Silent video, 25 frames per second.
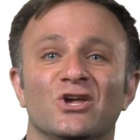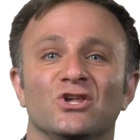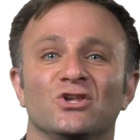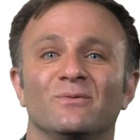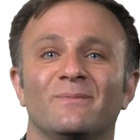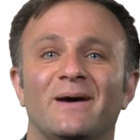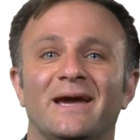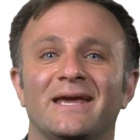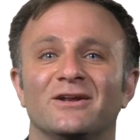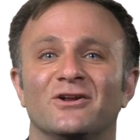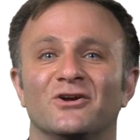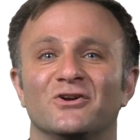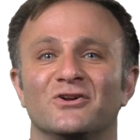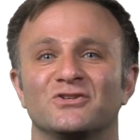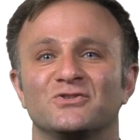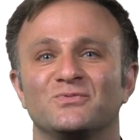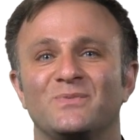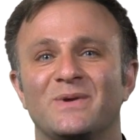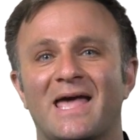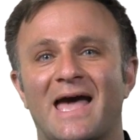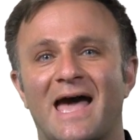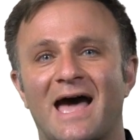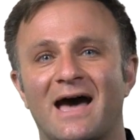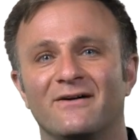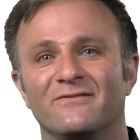you might notice
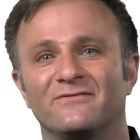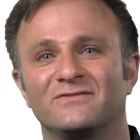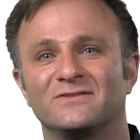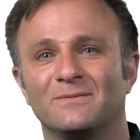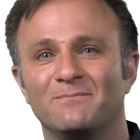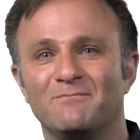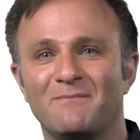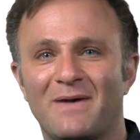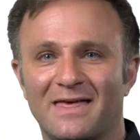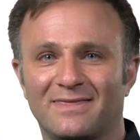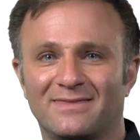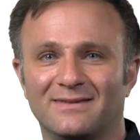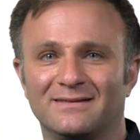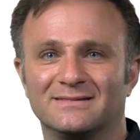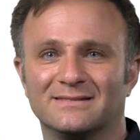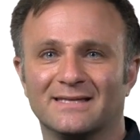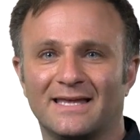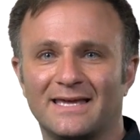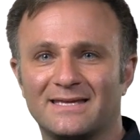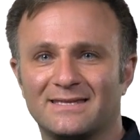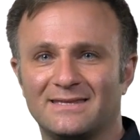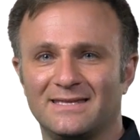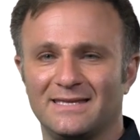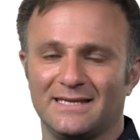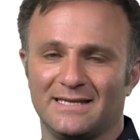we have some methods
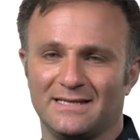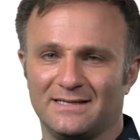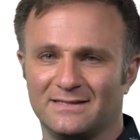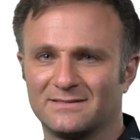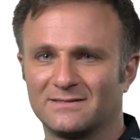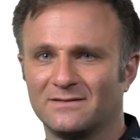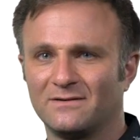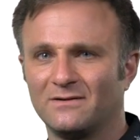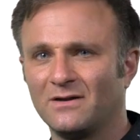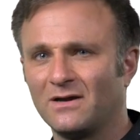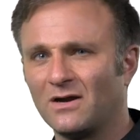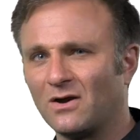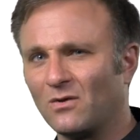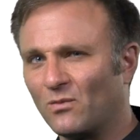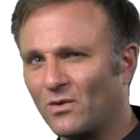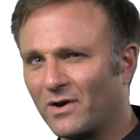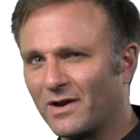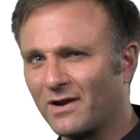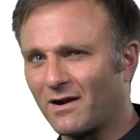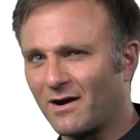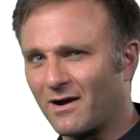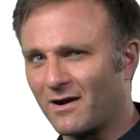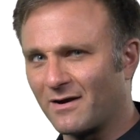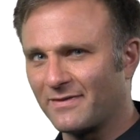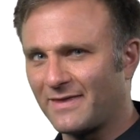like these.
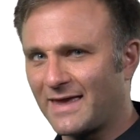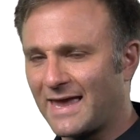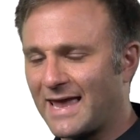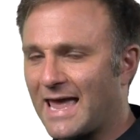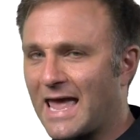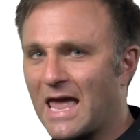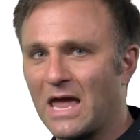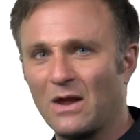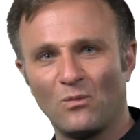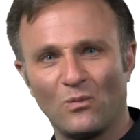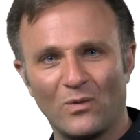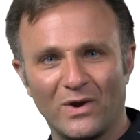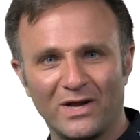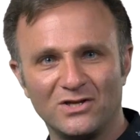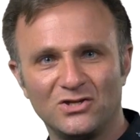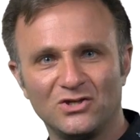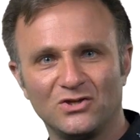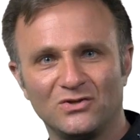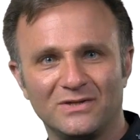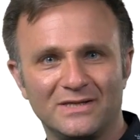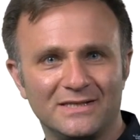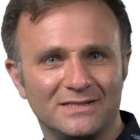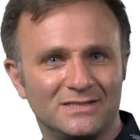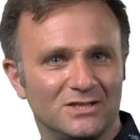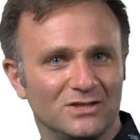What are they and when do
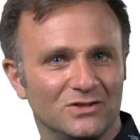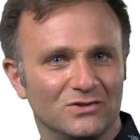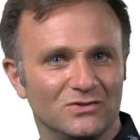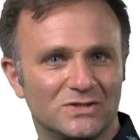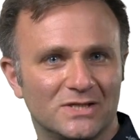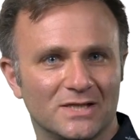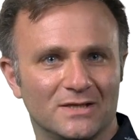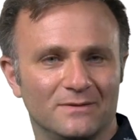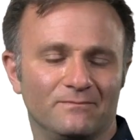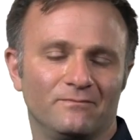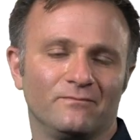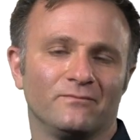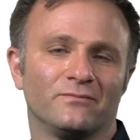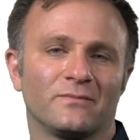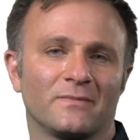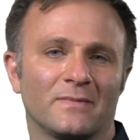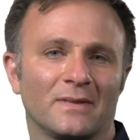you need to use them?